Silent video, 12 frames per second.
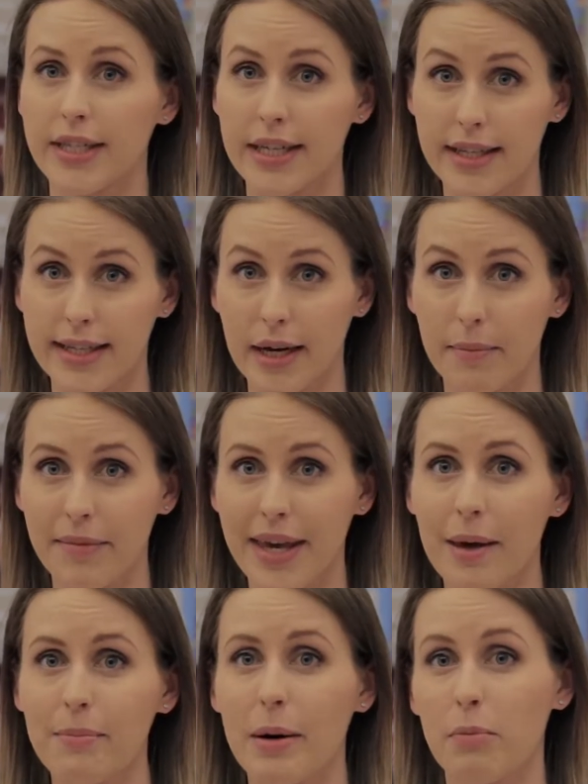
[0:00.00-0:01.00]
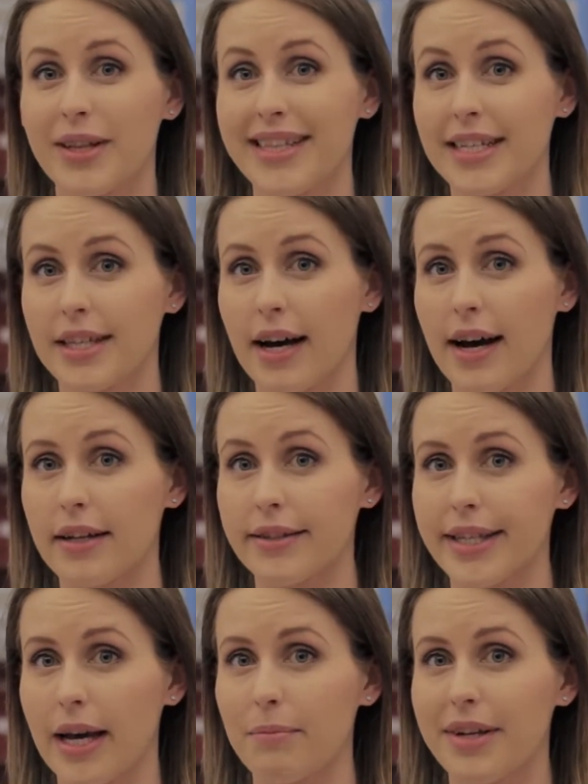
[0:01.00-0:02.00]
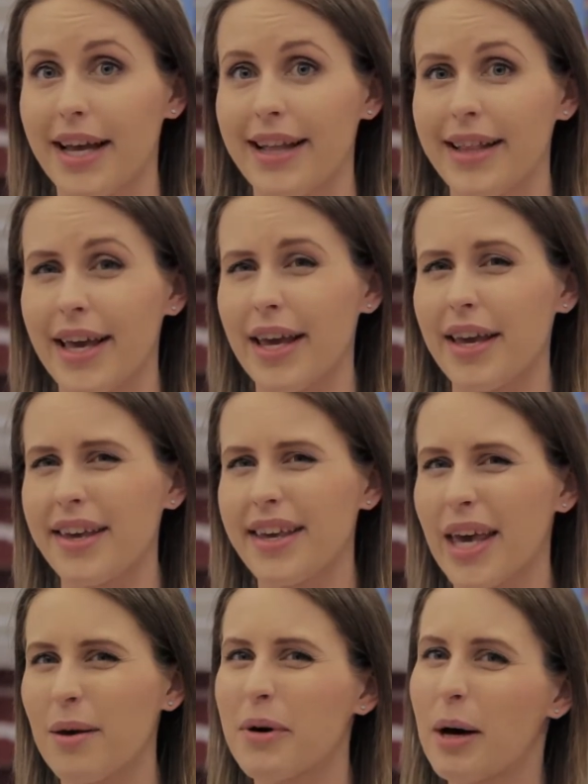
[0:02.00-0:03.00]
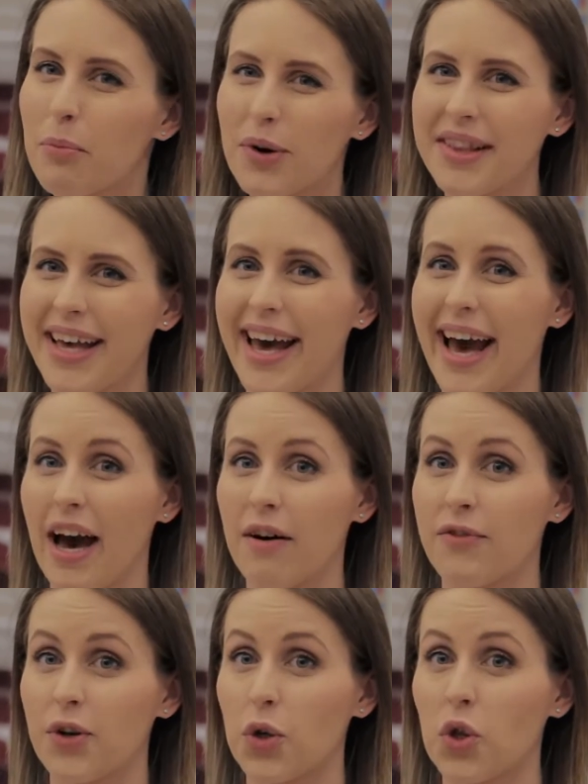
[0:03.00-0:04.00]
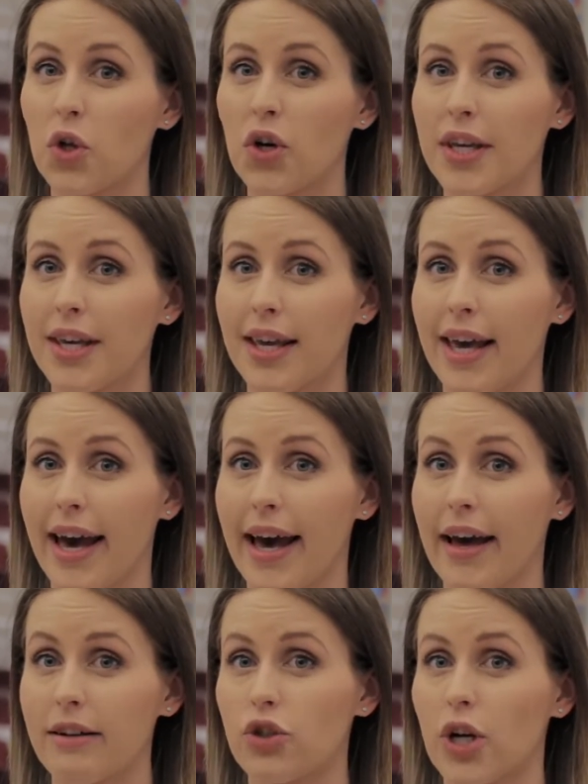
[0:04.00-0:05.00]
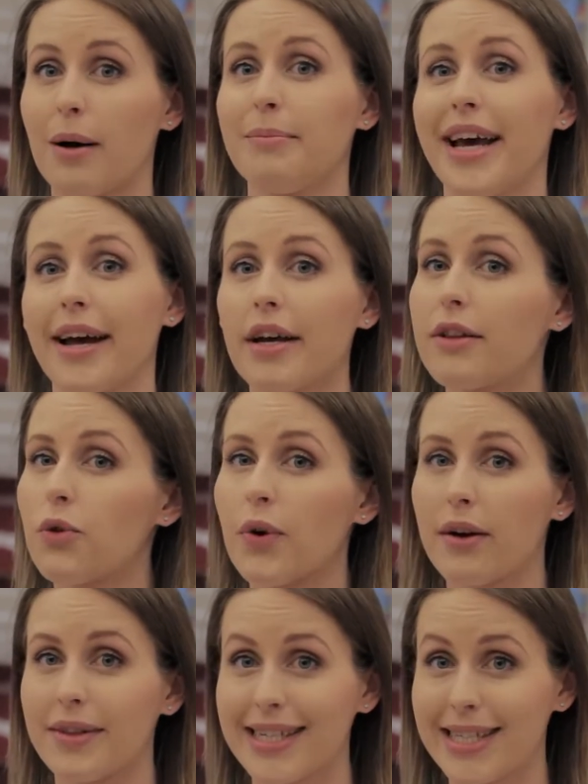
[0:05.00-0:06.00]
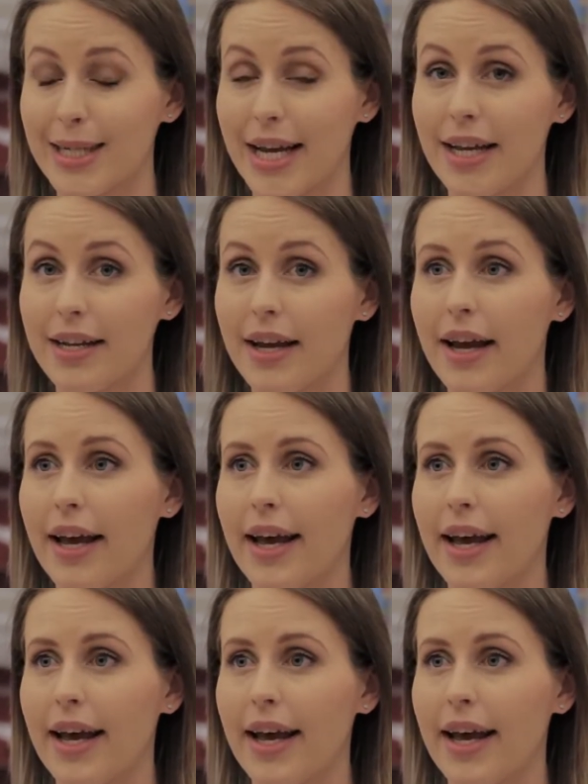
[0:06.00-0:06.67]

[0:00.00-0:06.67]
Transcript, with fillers: system came up with this concept and they came up with it after looking at job data throughout the state.